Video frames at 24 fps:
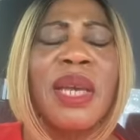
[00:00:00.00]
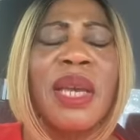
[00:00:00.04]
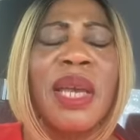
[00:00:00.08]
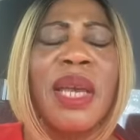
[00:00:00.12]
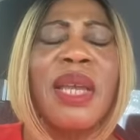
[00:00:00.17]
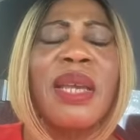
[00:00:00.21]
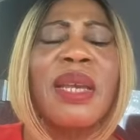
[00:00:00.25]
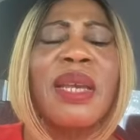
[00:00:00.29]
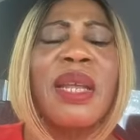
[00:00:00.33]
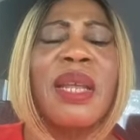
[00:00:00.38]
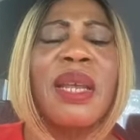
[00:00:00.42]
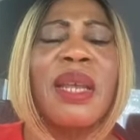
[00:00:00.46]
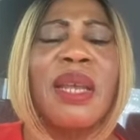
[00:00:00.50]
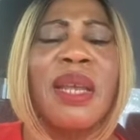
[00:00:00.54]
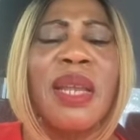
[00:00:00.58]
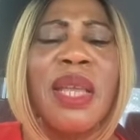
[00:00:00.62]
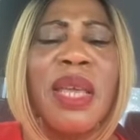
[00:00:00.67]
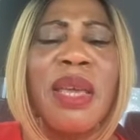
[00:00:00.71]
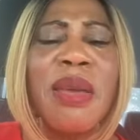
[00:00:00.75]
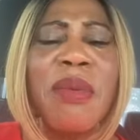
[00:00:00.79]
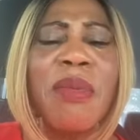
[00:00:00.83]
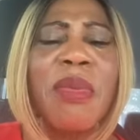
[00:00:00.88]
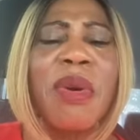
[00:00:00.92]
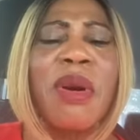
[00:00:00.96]
In the
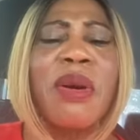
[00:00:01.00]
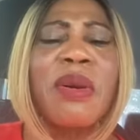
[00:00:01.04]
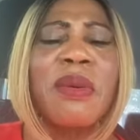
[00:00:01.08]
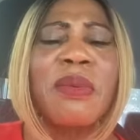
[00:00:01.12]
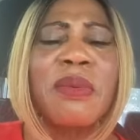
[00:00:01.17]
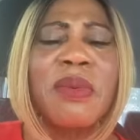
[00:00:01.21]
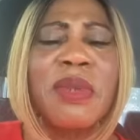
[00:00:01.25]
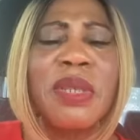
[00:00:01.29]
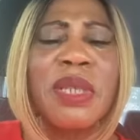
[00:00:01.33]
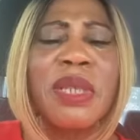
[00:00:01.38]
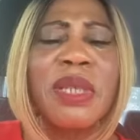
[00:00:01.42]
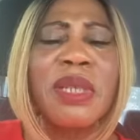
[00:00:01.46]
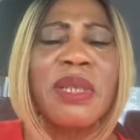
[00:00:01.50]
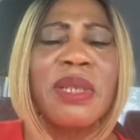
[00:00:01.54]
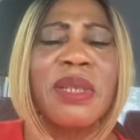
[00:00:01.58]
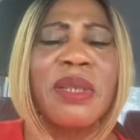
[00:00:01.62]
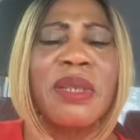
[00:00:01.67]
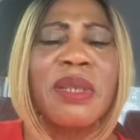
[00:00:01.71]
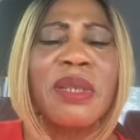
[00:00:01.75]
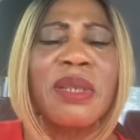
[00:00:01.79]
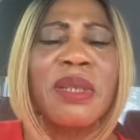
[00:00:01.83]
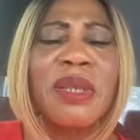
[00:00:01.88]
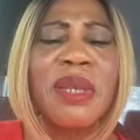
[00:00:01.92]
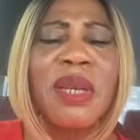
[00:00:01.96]
name of
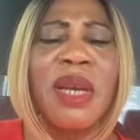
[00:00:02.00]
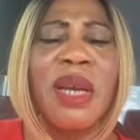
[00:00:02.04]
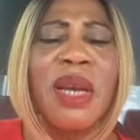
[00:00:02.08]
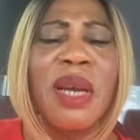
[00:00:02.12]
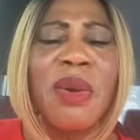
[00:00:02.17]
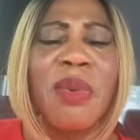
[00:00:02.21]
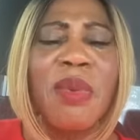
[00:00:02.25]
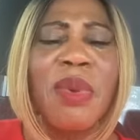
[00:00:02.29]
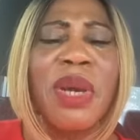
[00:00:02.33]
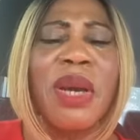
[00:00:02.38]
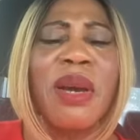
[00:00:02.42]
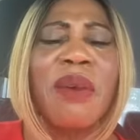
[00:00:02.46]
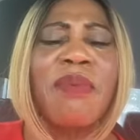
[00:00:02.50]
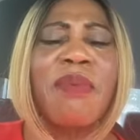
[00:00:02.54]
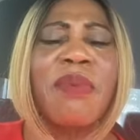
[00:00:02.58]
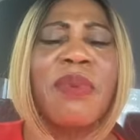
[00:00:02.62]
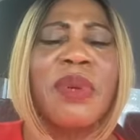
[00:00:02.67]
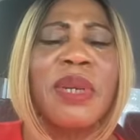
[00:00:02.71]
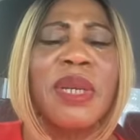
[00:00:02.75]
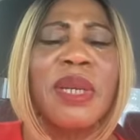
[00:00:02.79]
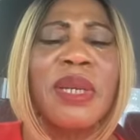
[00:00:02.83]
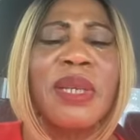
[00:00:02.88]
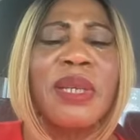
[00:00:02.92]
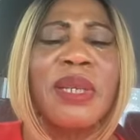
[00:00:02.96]
Jesus, we have
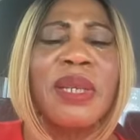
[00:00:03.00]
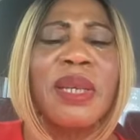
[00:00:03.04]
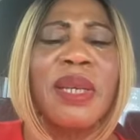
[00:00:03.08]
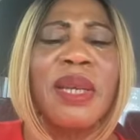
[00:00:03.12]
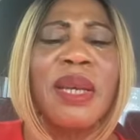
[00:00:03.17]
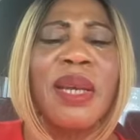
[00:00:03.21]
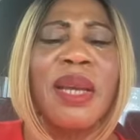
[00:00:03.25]
prayed.